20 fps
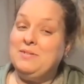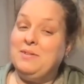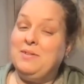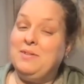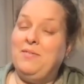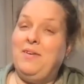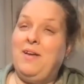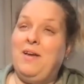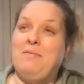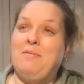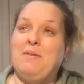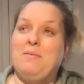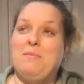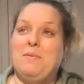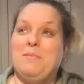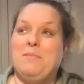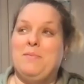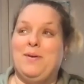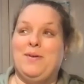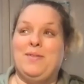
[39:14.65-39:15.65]
with a family
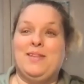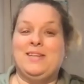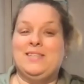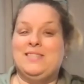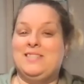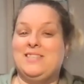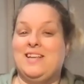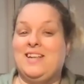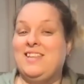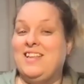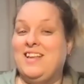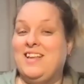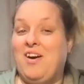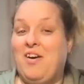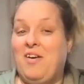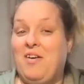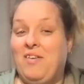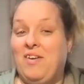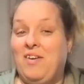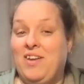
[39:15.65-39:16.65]
member and they suddenly
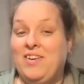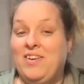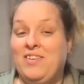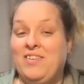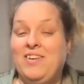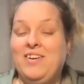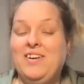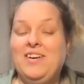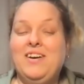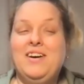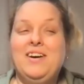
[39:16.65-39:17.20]
call you,